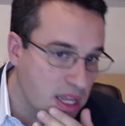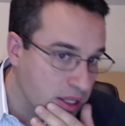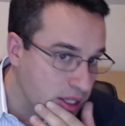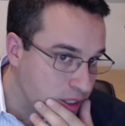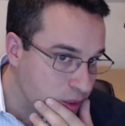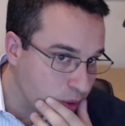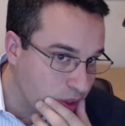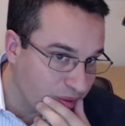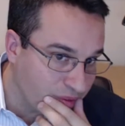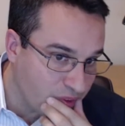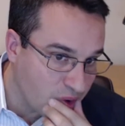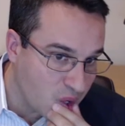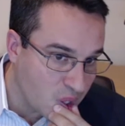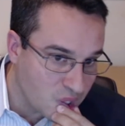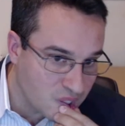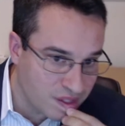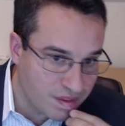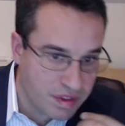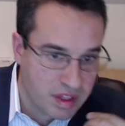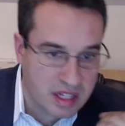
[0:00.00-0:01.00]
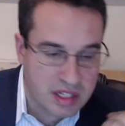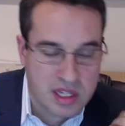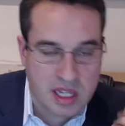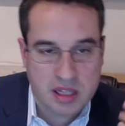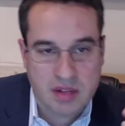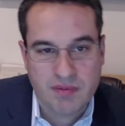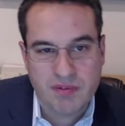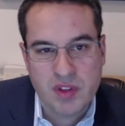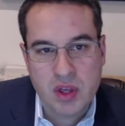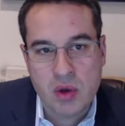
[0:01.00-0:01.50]
selling this with the photos of things
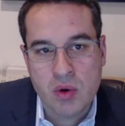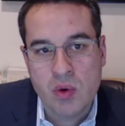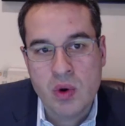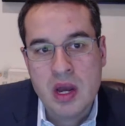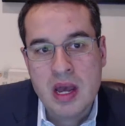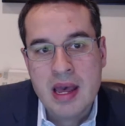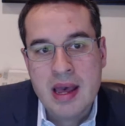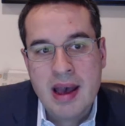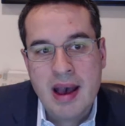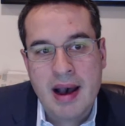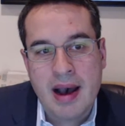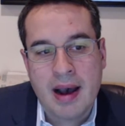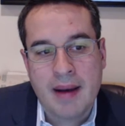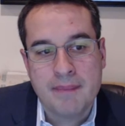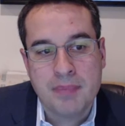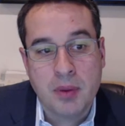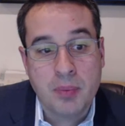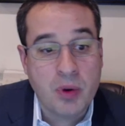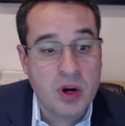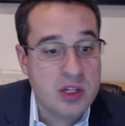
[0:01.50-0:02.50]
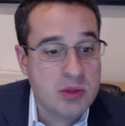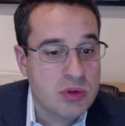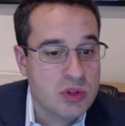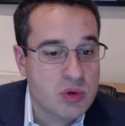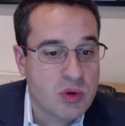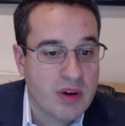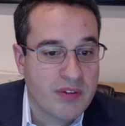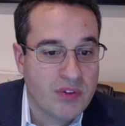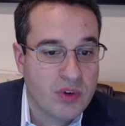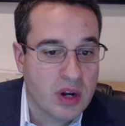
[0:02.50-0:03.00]
like the view. The price per
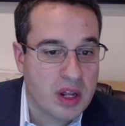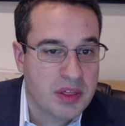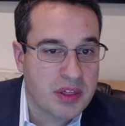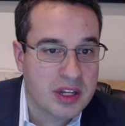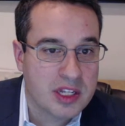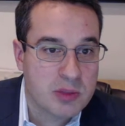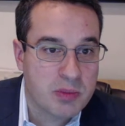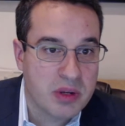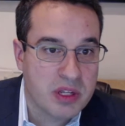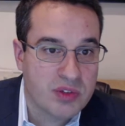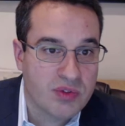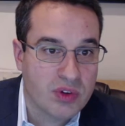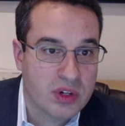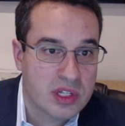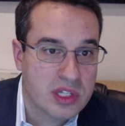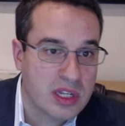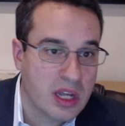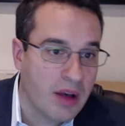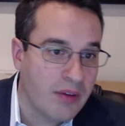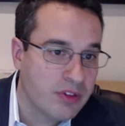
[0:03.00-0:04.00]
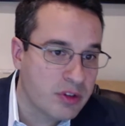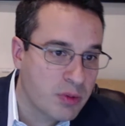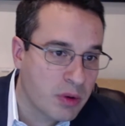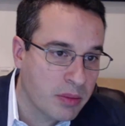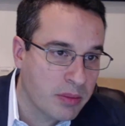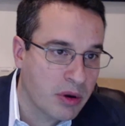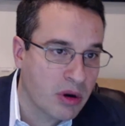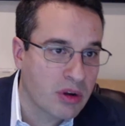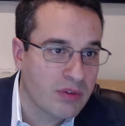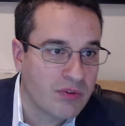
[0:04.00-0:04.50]
square foot, I think, speaks for itself. It's
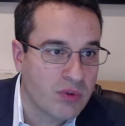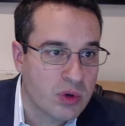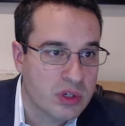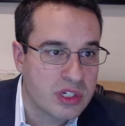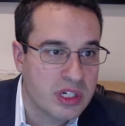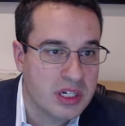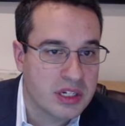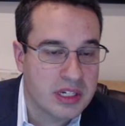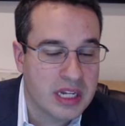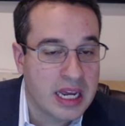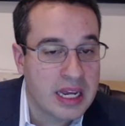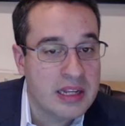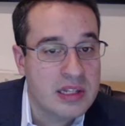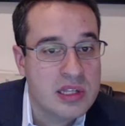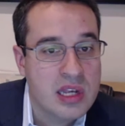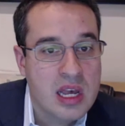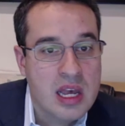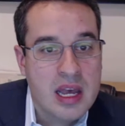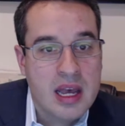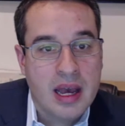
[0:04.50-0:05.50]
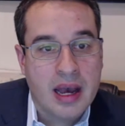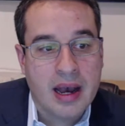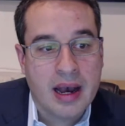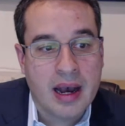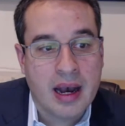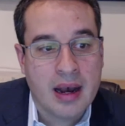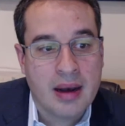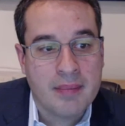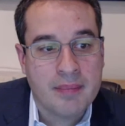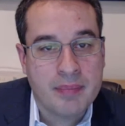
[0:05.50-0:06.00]
been on the market 14 days.
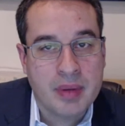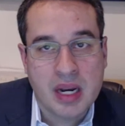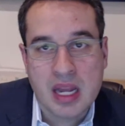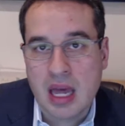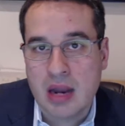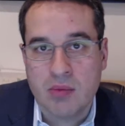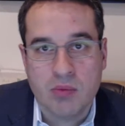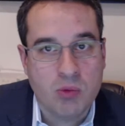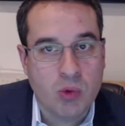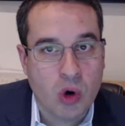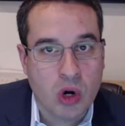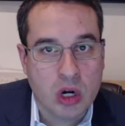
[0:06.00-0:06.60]
But again,